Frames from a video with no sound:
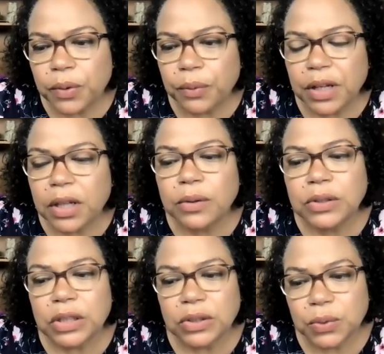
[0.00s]
When we closed
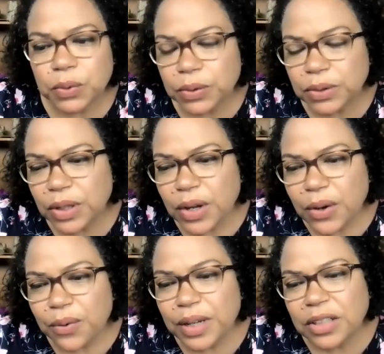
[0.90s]
our schools,
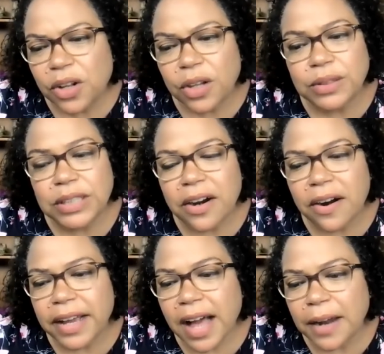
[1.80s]
we closed down our
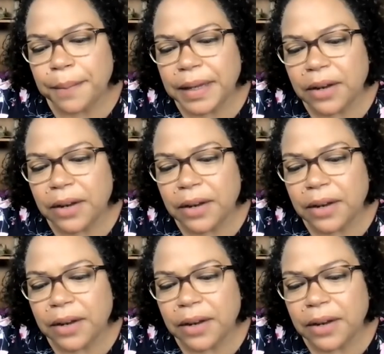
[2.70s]
economy,